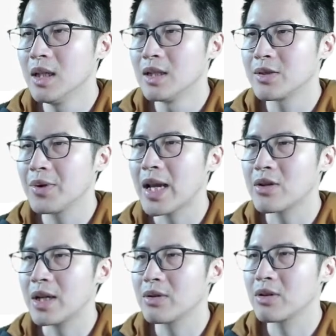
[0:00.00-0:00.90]
so we can
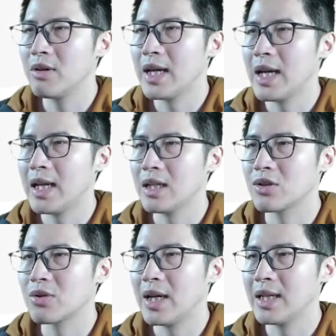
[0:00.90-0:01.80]
try to go ahead and
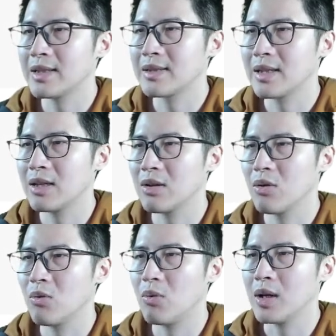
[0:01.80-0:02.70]
try and see,
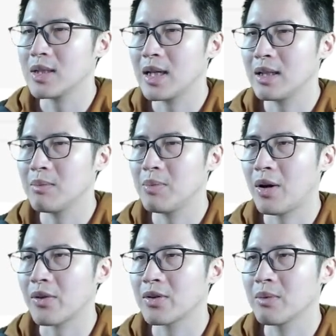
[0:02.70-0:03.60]
what are the
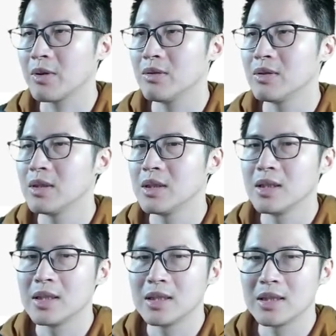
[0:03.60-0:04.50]
possible
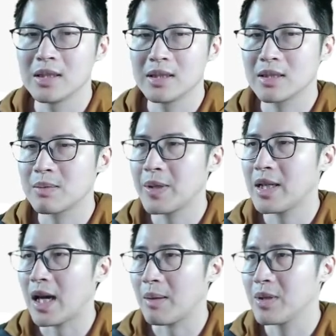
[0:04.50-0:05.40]
speed
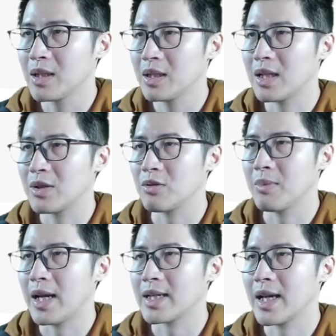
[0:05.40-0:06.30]
up that you
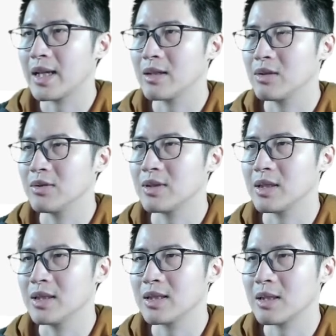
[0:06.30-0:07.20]
might get using
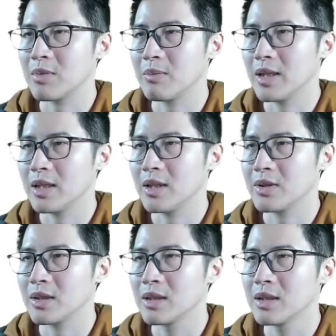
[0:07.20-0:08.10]
this
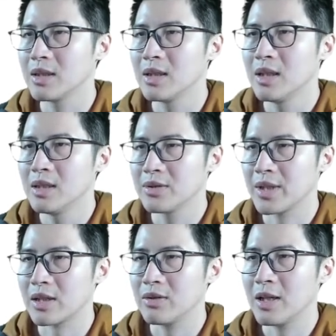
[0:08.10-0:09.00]
implementation. So you
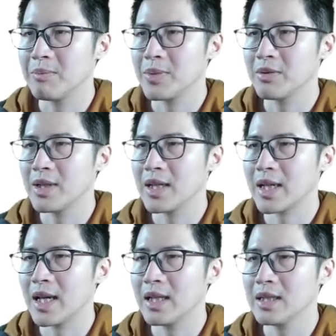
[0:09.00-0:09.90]
can go and build it
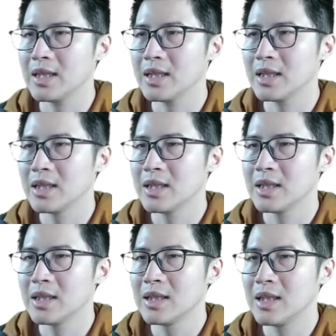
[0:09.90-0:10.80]
again
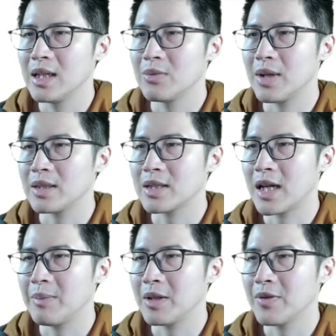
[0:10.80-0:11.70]
and run a
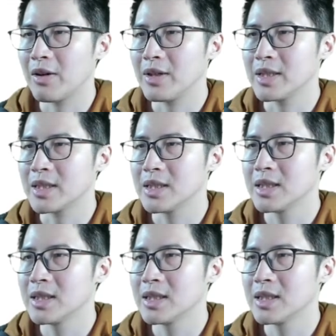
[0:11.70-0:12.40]
time evaluator